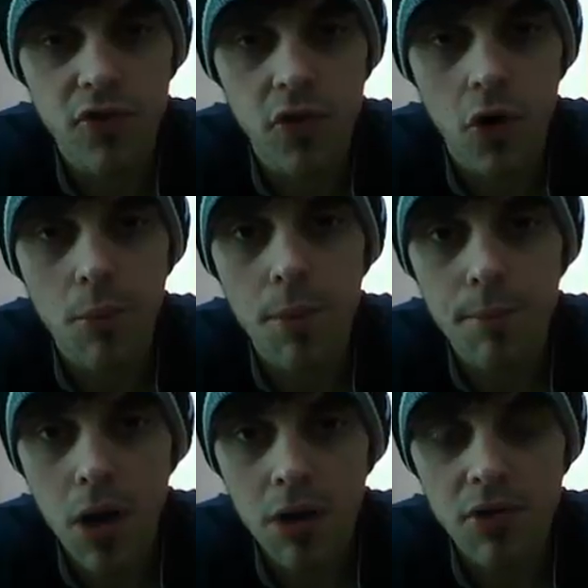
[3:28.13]
from
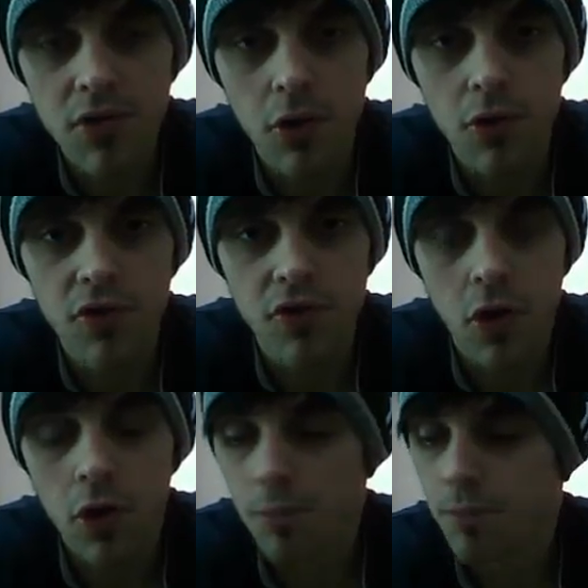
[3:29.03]
my results
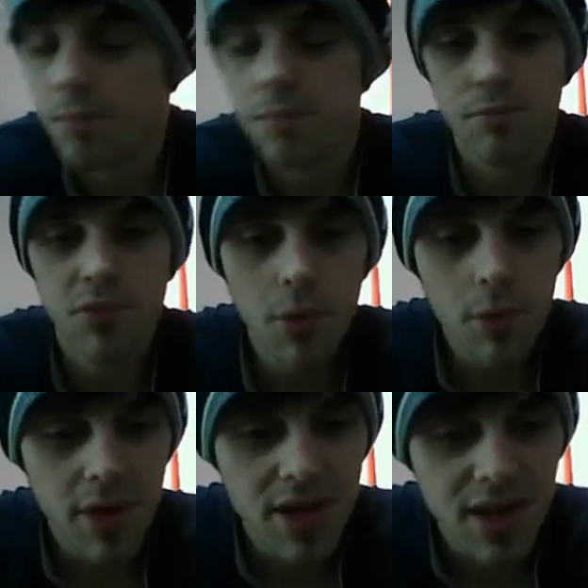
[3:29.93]
from probably